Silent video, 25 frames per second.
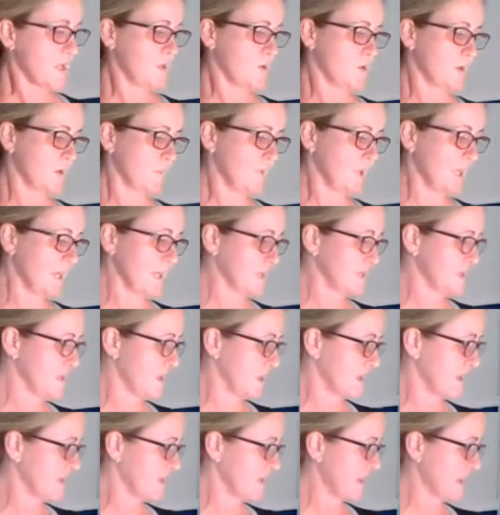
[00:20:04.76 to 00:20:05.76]
You want to play a
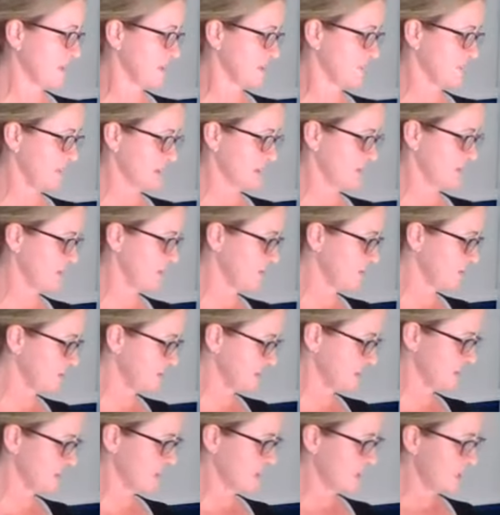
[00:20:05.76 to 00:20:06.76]
song that inspires you,
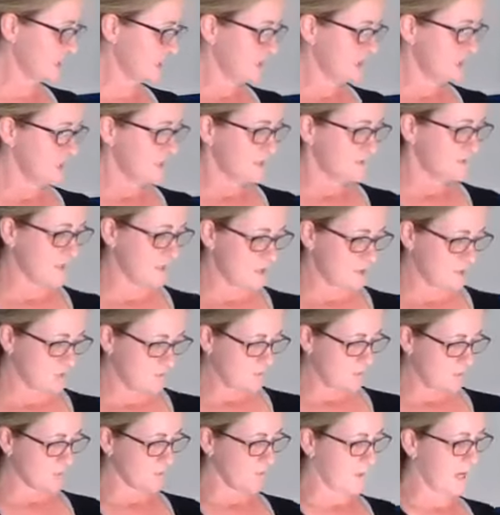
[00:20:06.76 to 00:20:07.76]
that
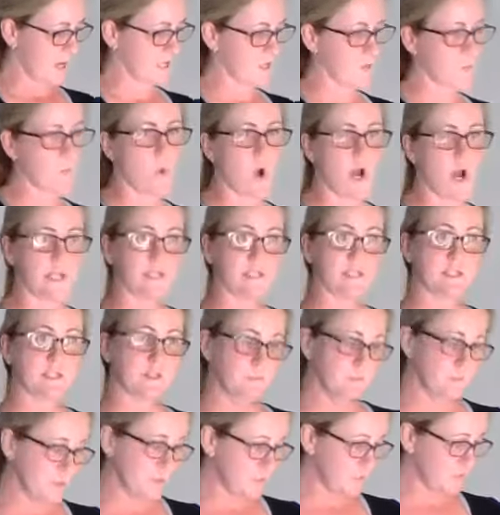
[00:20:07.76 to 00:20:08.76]
your body wants
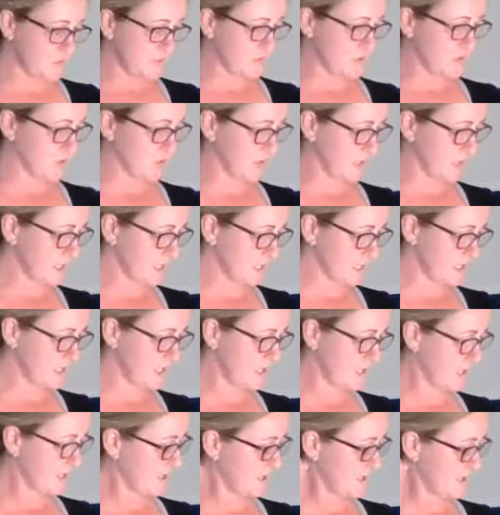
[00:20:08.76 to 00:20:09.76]
to move to it.
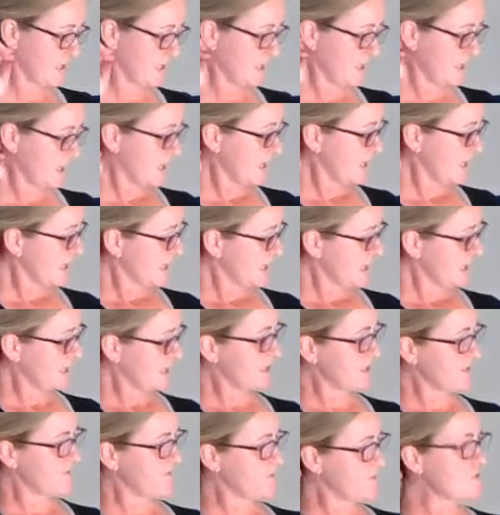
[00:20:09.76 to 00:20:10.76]

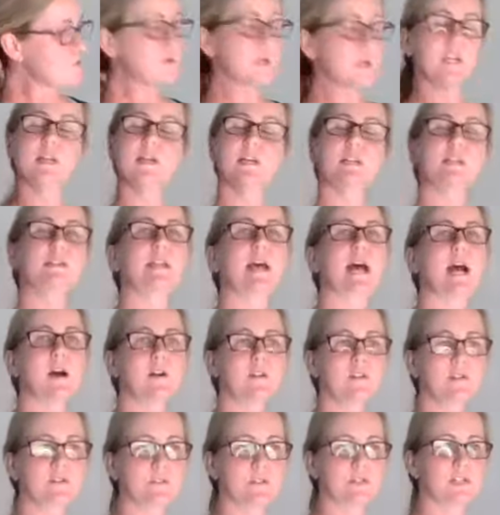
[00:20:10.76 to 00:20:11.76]
And if you can
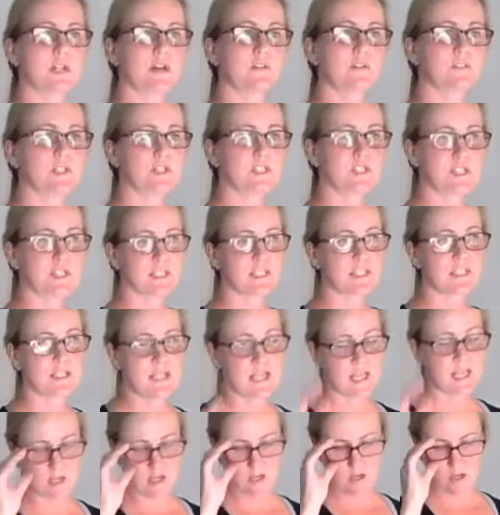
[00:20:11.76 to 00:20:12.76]
allow yourself to just
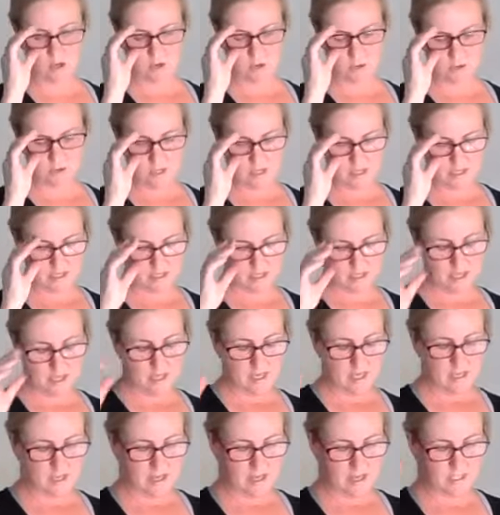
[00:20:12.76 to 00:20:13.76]
let go
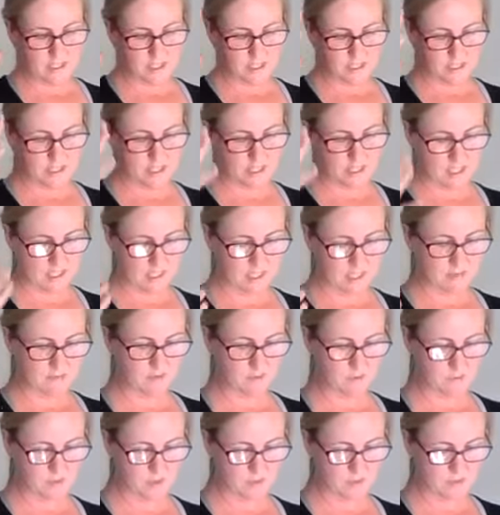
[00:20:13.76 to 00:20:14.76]
and just think of
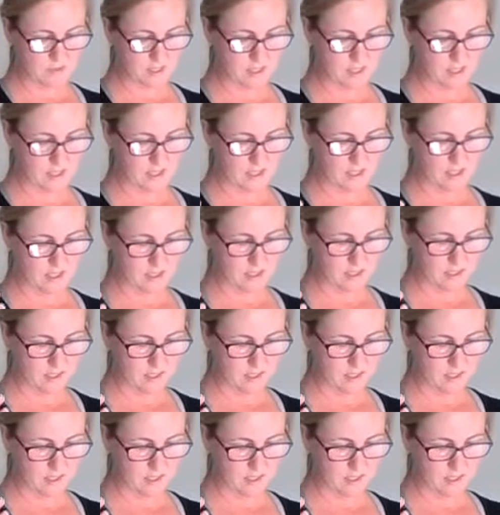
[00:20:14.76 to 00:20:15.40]
the music